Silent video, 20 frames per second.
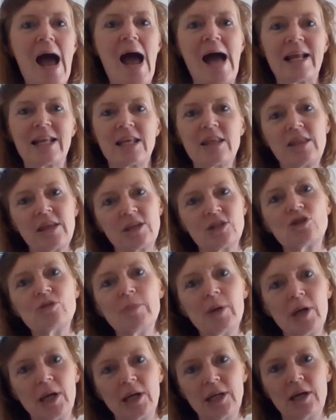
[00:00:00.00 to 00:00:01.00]
and he thinks you
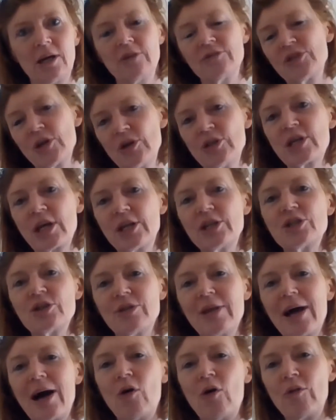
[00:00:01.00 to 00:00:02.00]
might laugh. So he's going to
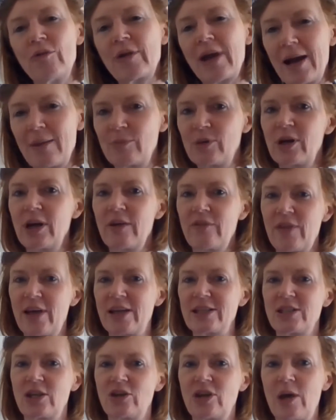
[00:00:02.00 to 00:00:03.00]
do that off camera if
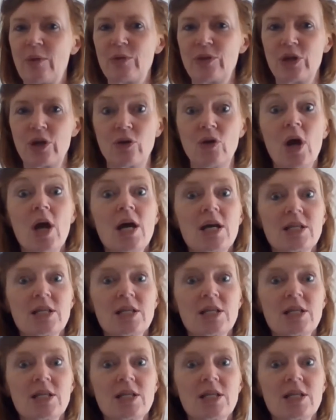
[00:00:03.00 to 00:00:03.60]
that's okay with you.